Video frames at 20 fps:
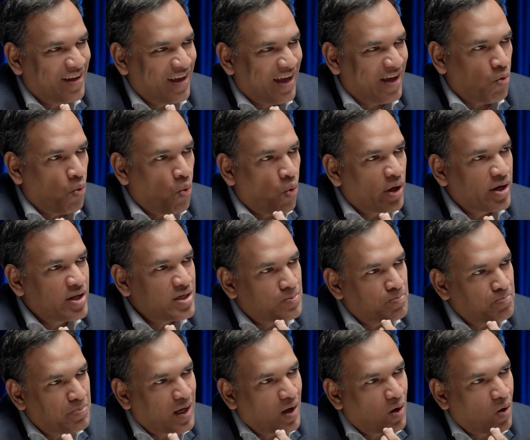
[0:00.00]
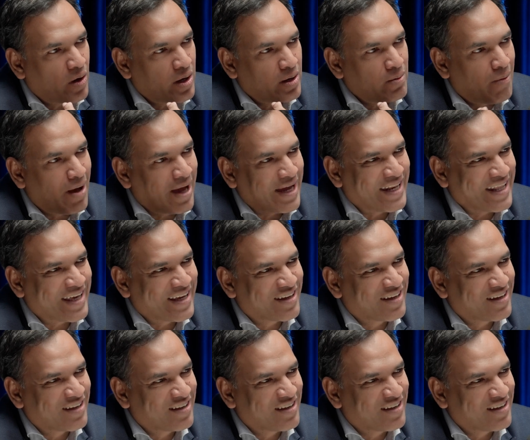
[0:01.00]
and what is Bitcoin mining?